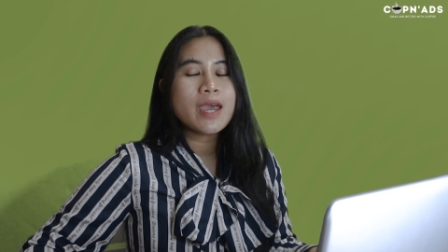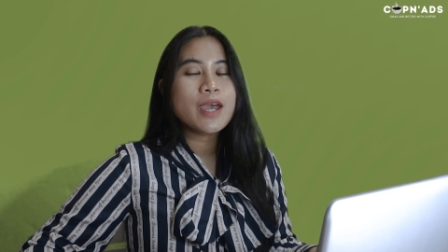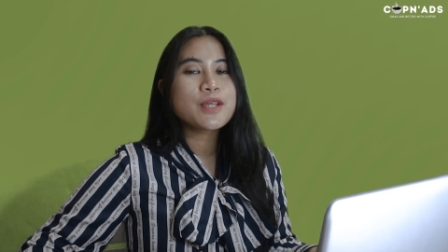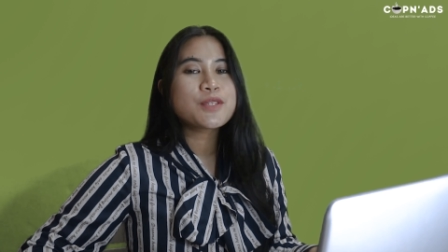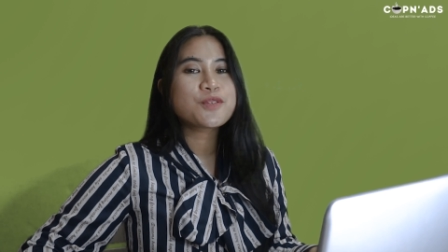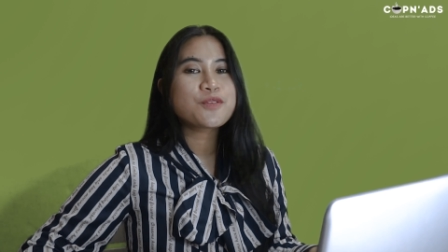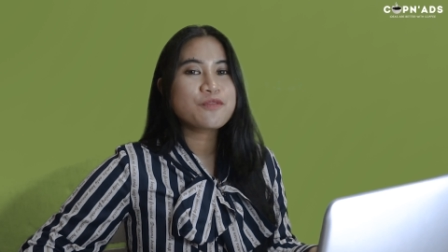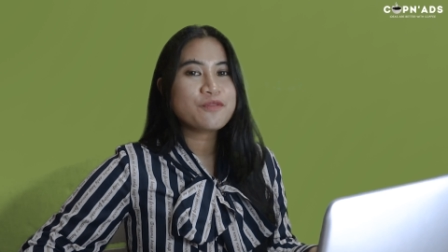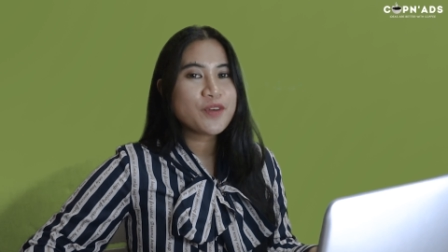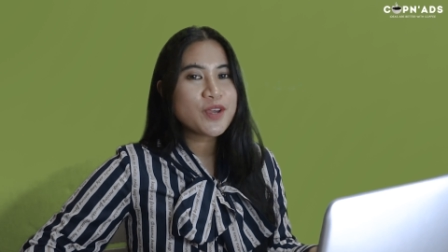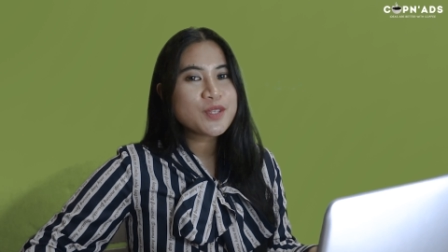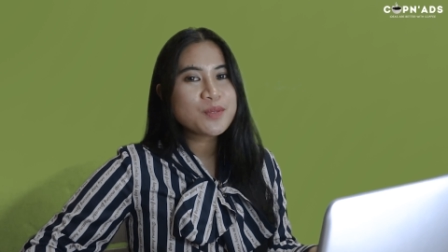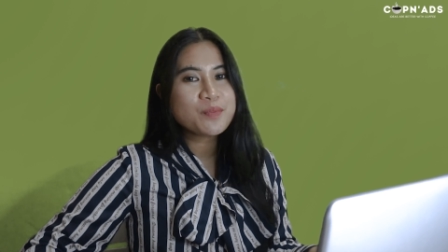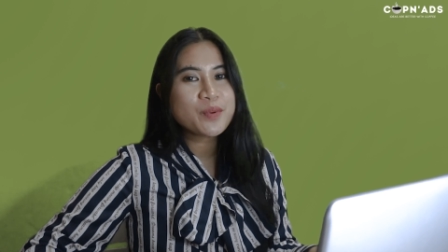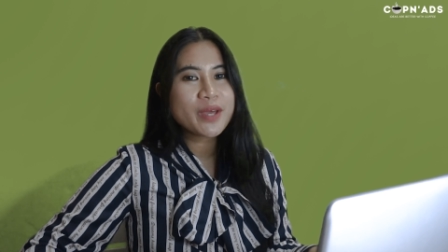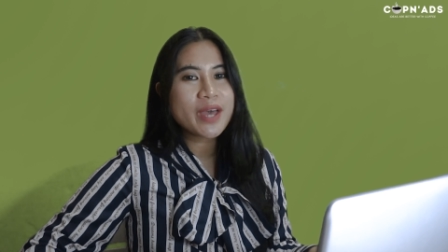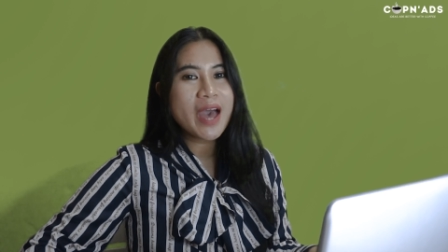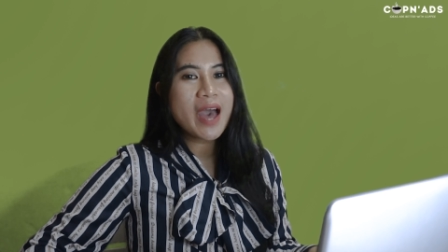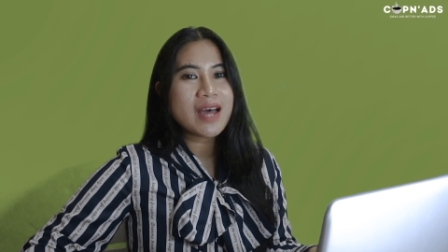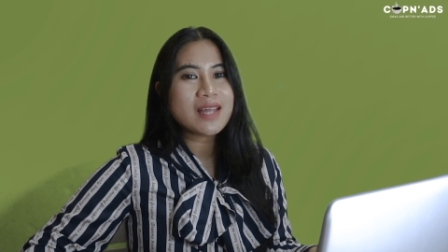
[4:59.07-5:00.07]
It's
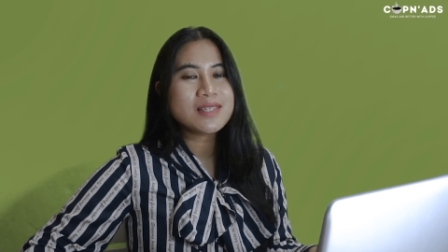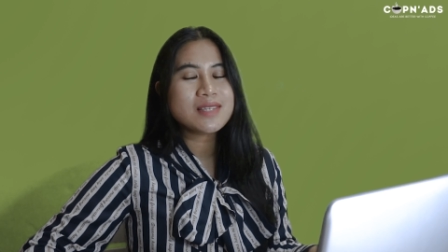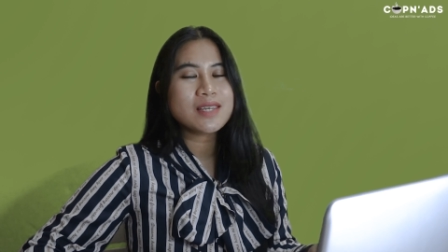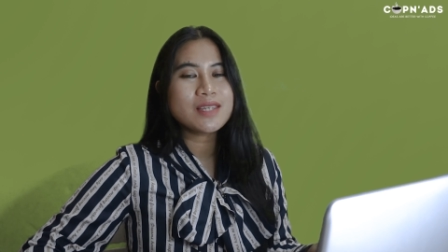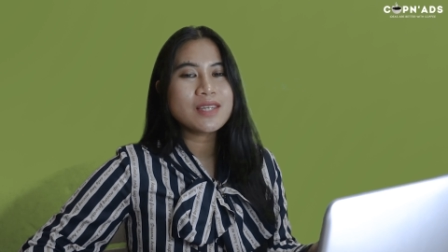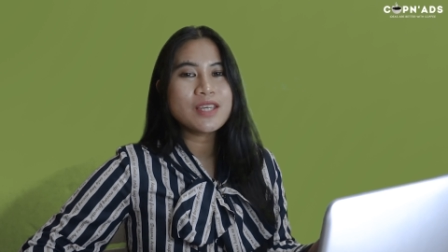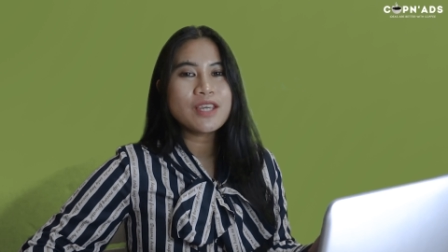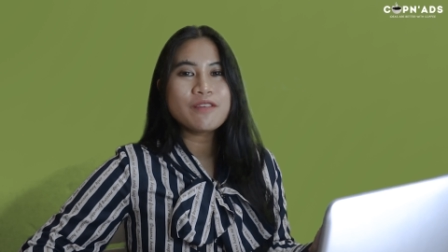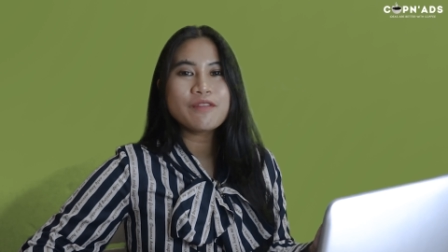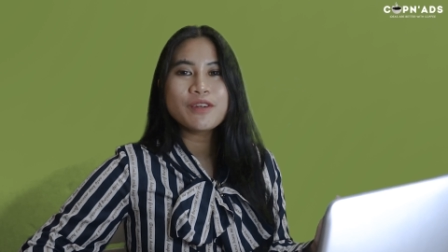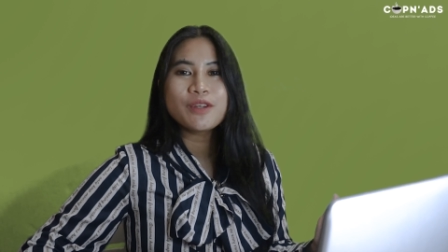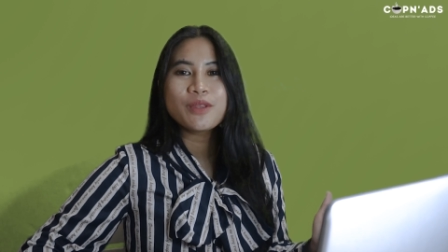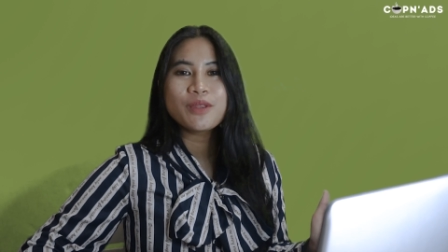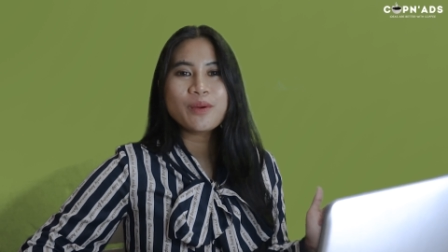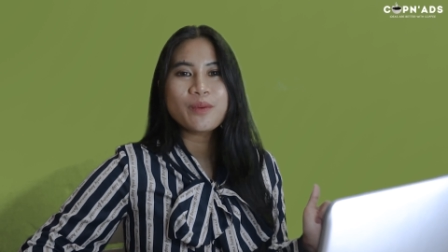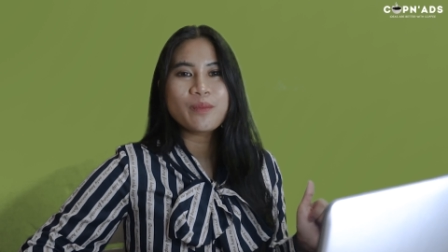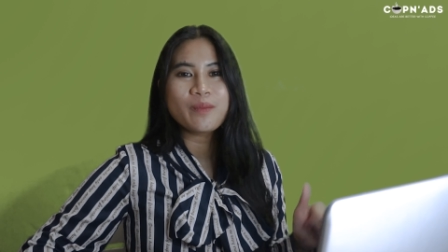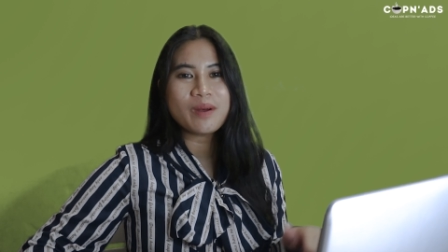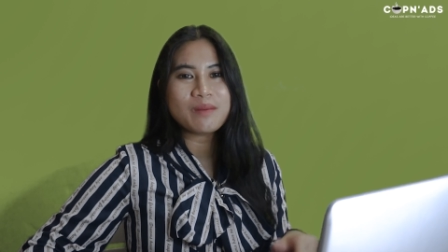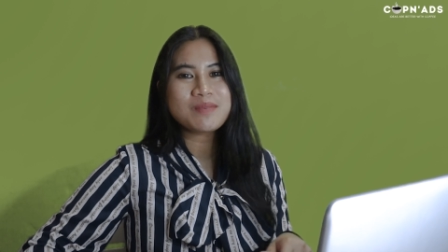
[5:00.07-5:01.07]
Facebook ads, and even on
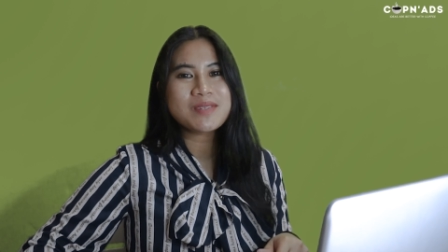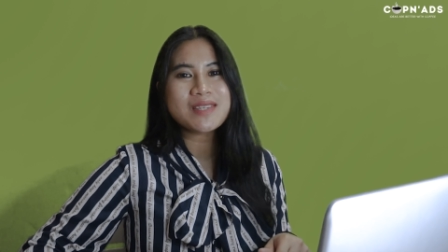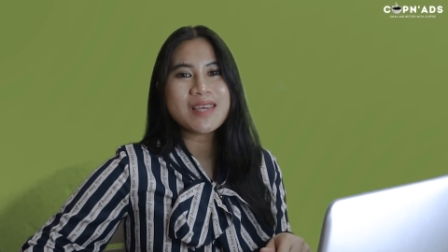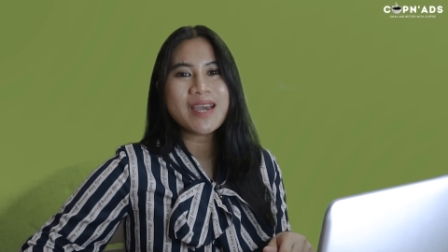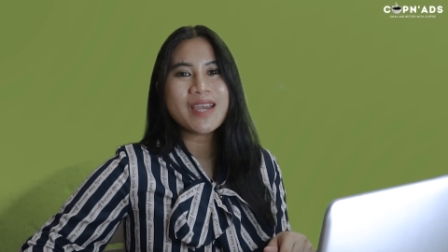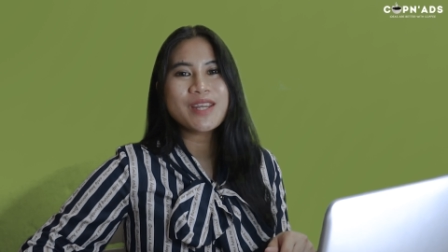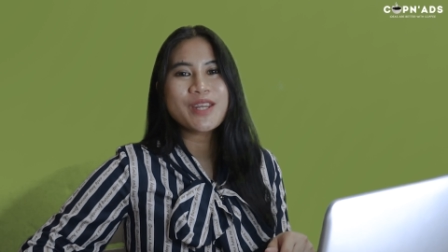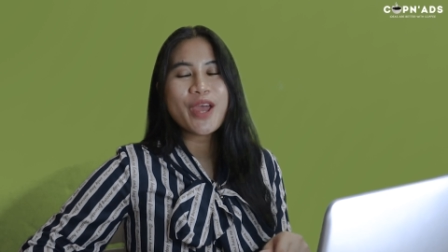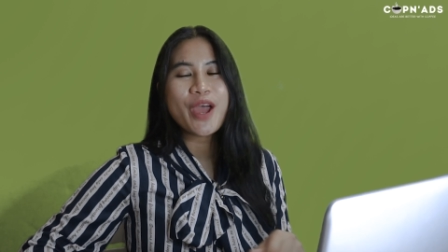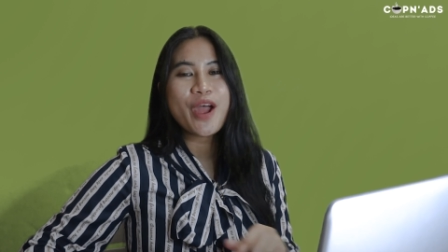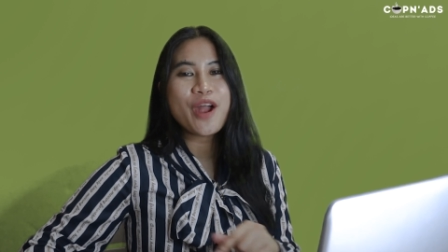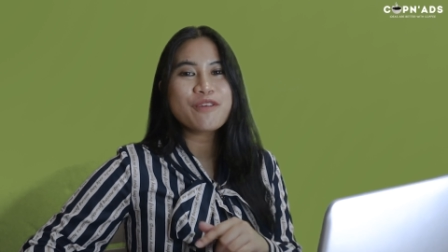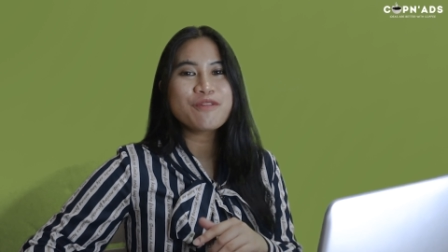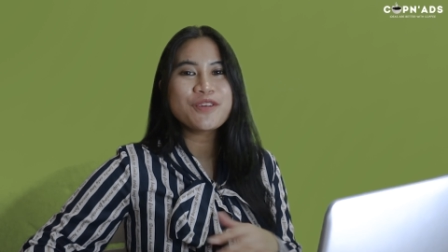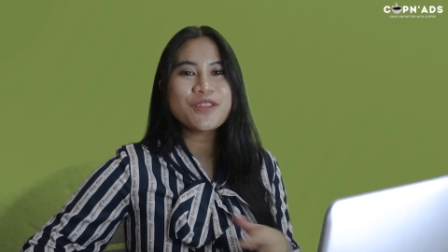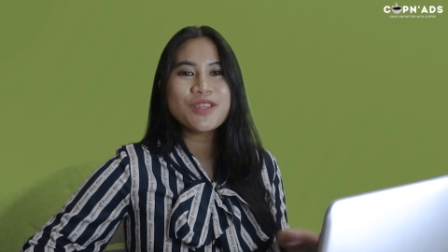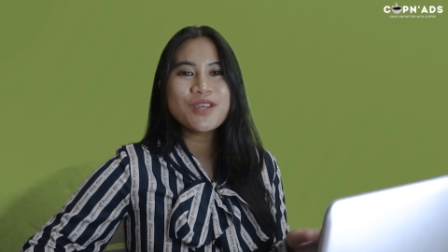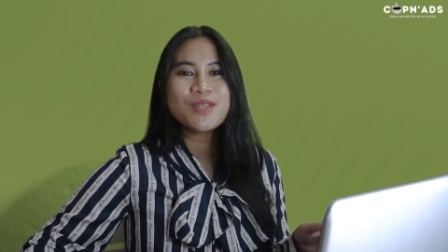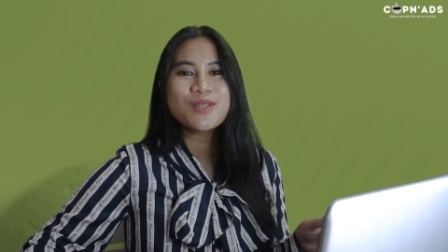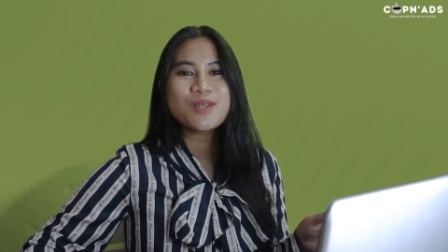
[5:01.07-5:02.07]
their website,
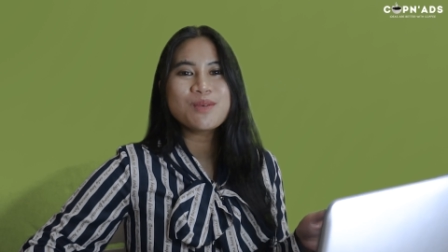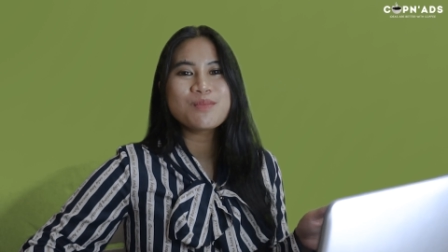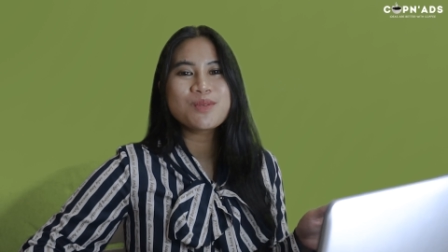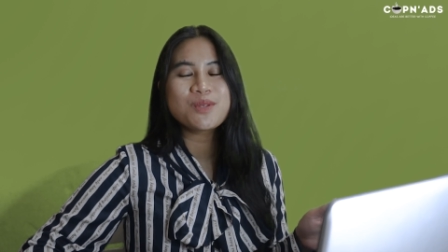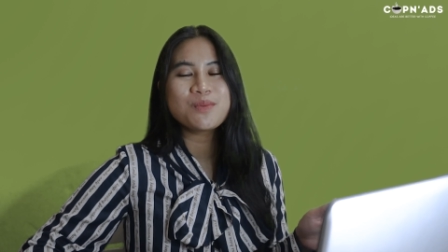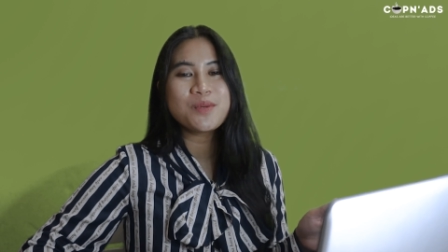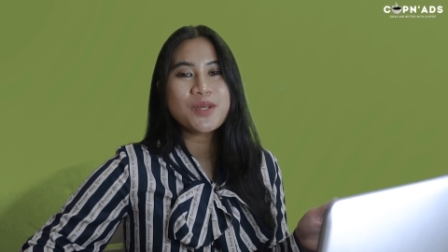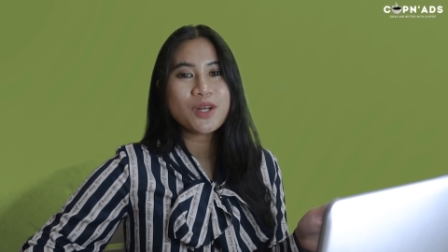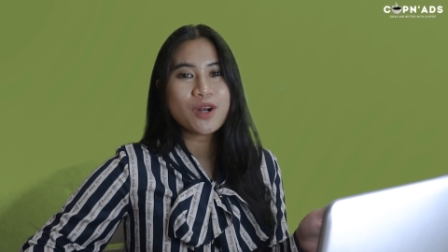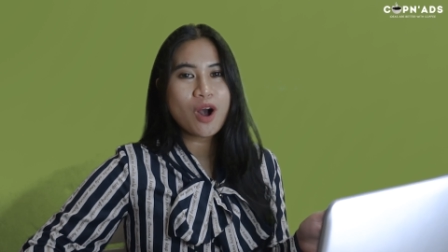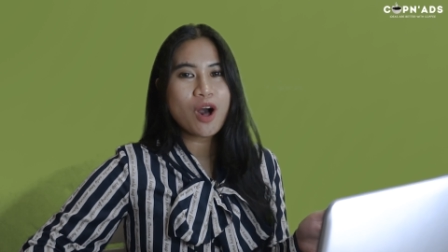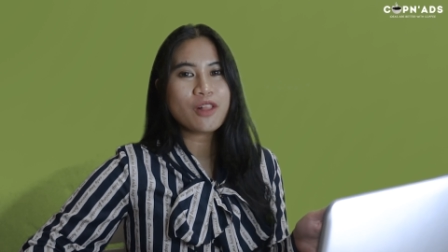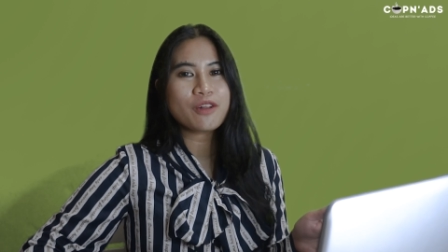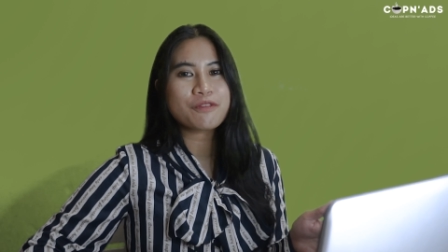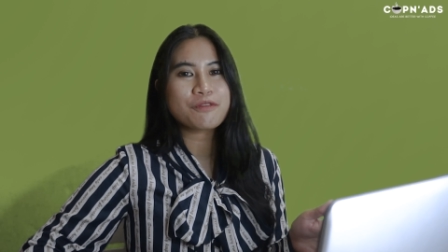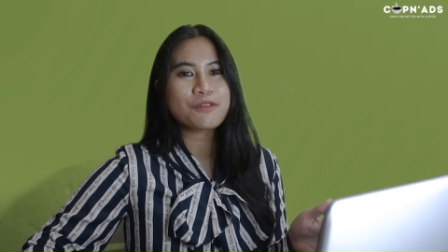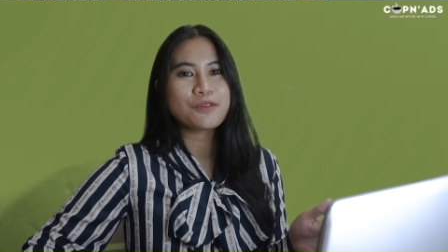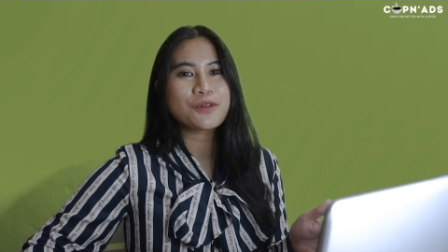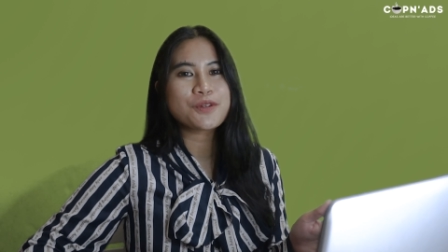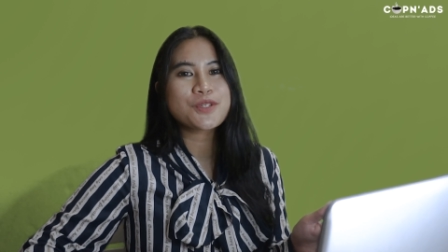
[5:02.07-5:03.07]
everything seems to be
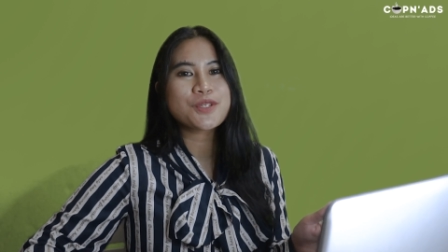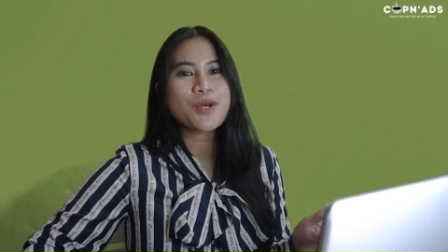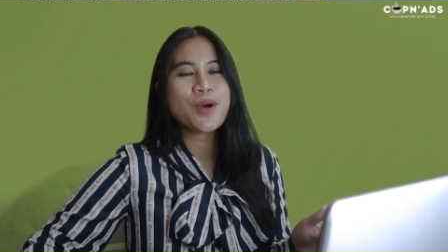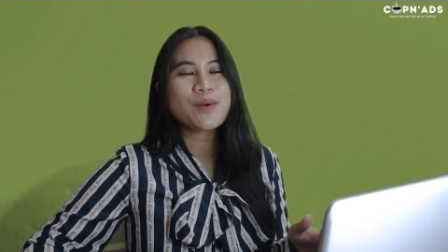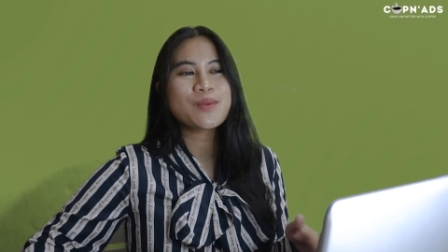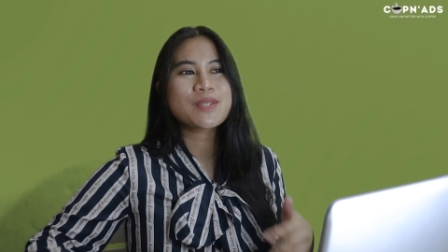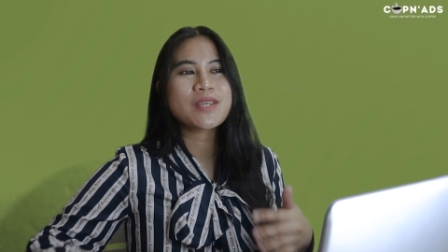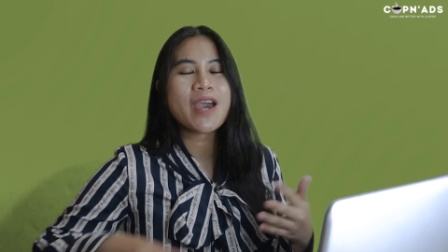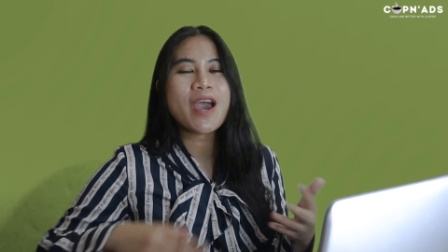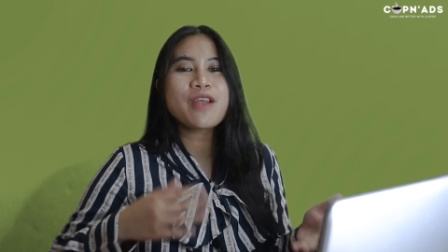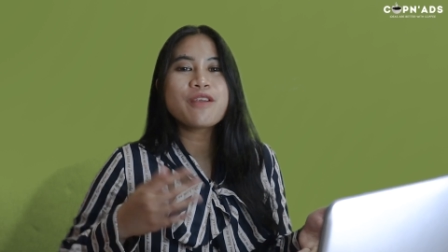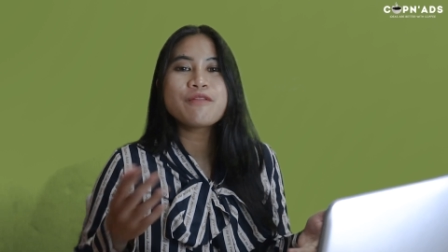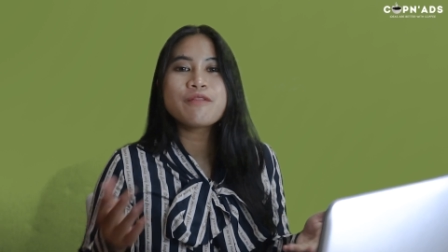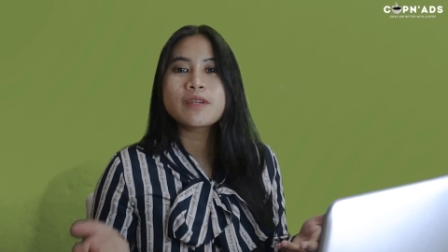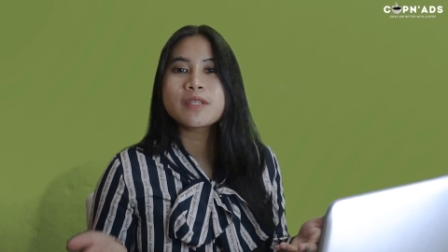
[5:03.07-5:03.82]
colorful, so I was kind of